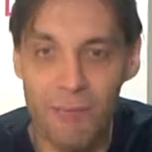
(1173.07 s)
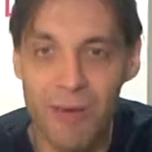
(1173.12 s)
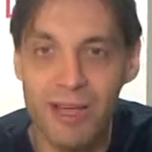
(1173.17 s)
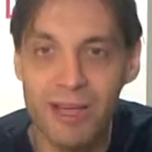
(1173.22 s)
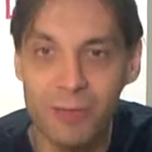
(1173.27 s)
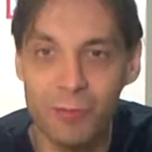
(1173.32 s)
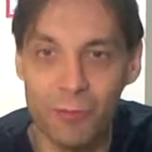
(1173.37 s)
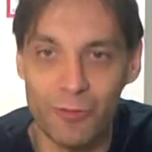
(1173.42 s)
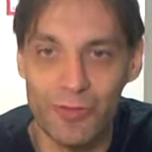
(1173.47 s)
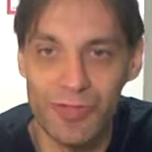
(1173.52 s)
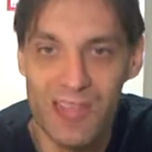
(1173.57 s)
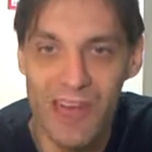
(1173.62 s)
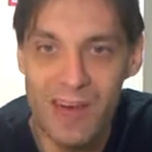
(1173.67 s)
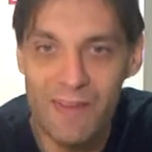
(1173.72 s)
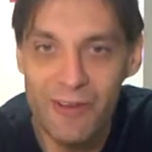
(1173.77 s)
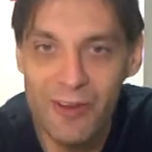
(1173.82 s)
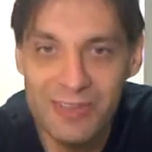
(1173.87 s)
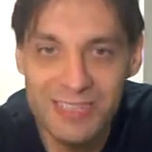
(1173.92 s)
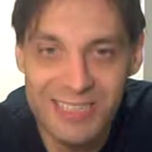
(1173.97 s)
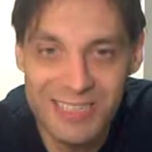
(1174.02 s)
Mike will
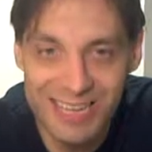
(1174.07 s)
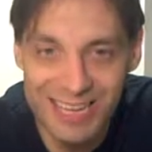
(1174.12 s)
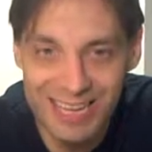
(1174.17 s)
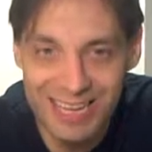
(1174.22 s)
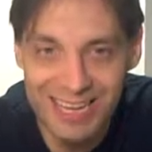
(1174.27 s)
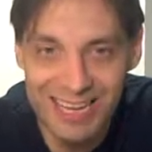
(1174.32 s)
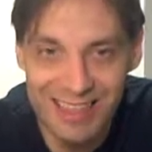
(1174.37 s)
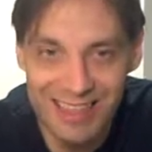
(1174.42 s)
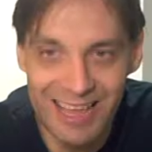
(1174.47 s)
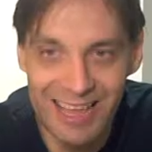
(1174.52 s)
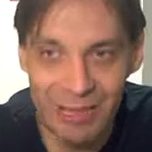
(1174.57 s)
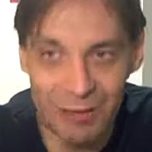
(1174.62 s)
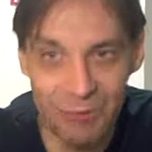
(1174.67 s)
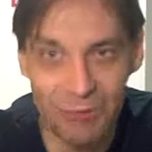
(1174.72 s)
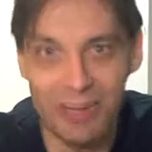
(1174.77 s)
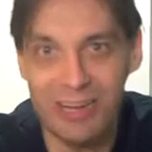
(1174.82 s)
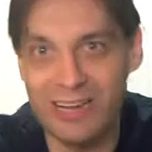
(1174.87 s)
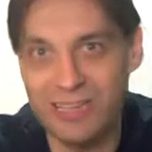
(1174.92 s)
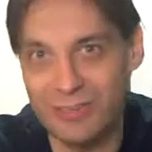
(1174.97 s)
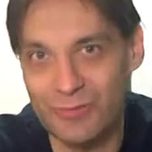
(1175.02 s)
never see that you
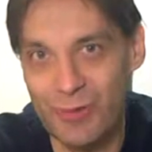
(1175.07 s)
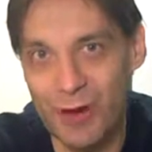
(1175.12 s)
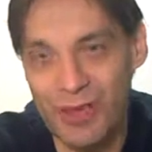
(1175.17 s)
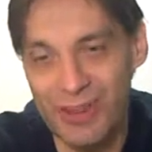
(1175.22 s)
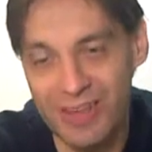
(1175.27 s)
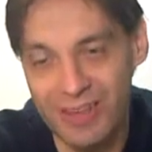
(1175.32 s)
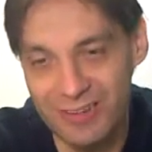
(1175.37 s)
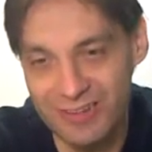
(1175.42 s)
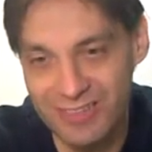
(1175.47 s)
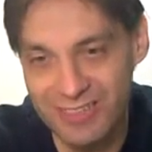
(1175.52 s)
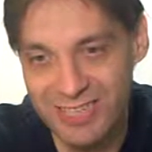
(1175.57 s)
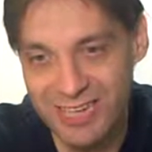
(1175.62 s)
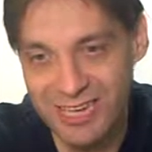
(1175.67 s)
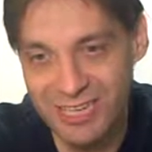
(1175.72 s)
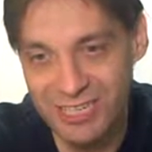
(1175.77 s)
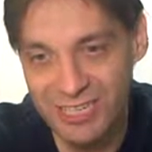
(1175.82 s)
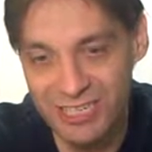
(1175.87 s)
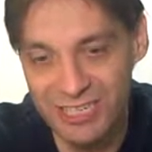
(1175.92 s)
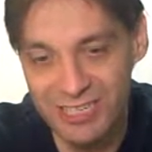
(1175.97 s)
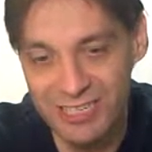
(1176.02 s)
like his radio
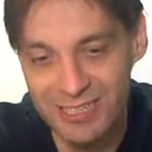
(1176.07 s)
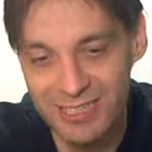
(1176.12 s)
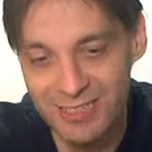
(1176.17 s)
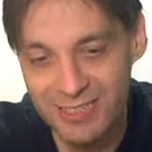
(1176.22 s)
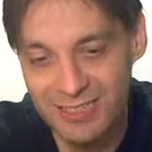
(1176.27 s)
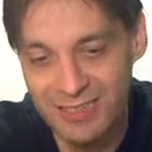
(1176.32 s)
station.